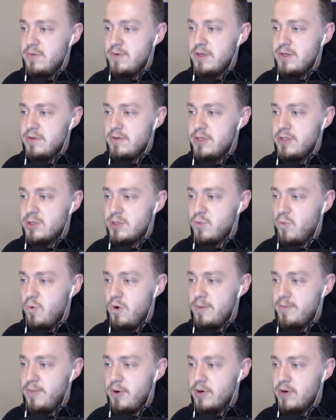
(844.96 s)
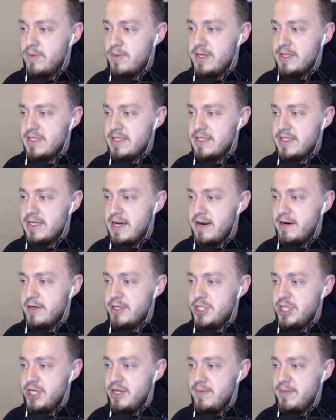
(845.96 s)
though we only used one Pokemon this entire
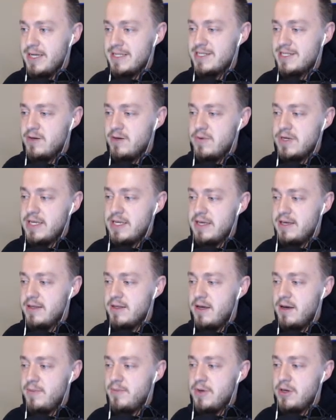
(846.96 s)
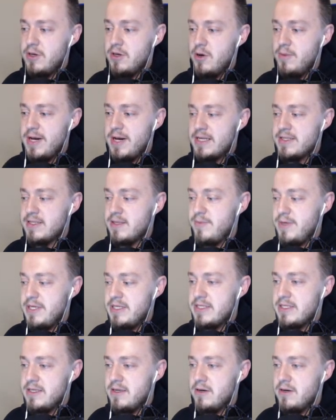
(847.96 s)
gym, I still want to heal up, go back to the
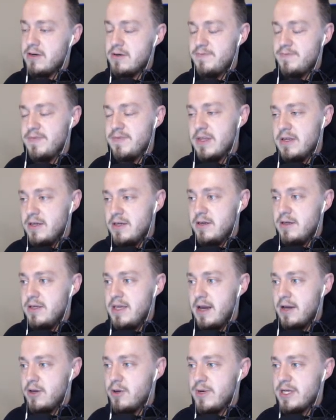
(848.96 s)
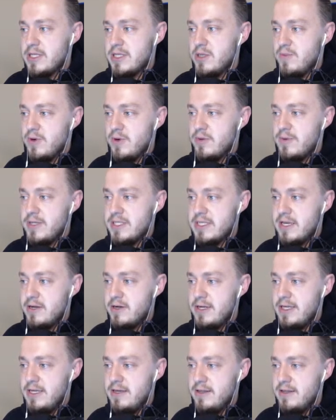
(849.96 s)
PC... go back to the Pokemon
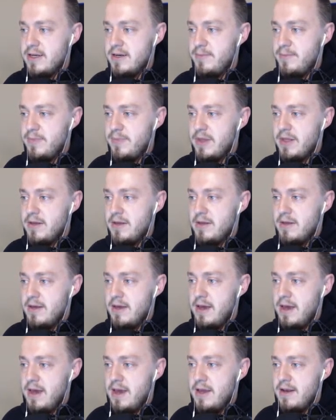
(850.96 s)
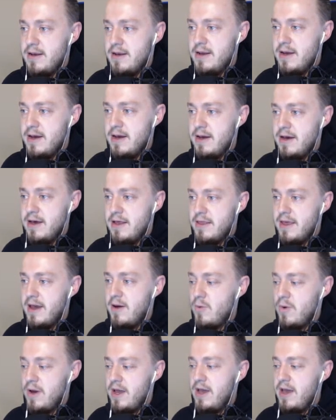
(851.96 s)
Center, heal up, and
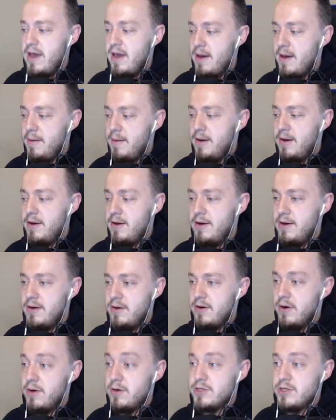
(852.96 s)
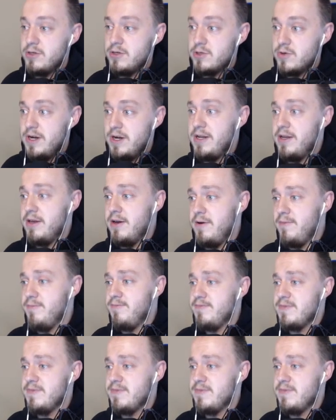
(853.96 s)
that way Naruto's ready to go.